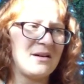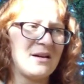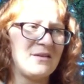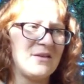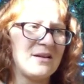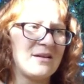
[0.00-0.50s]
I
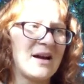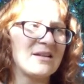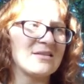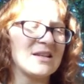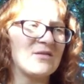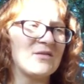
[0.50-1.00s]
think I
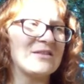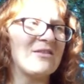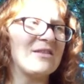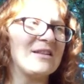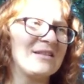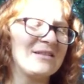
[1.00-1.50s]
hadn't even
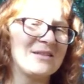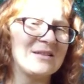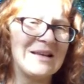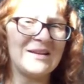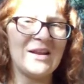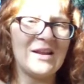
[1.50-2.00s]
started it,
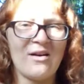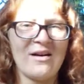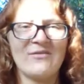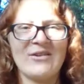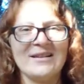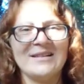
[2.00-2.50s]
and now I've read it.